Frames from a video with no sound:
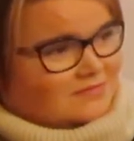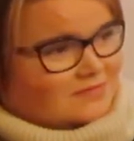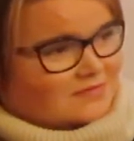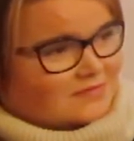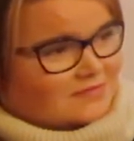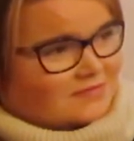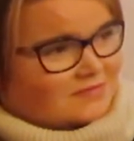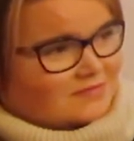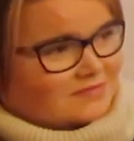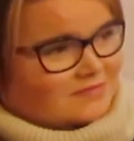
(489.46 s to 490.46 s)

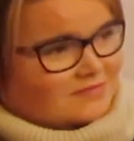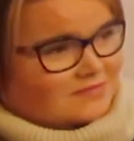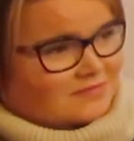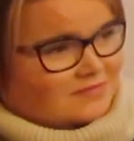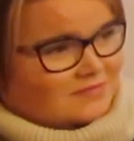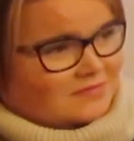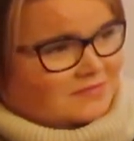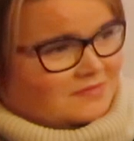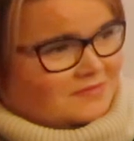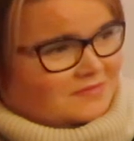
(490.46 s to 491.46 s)

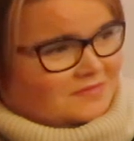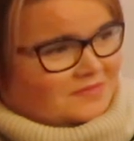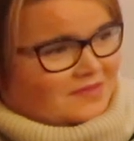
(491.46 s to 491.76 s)
[no speech]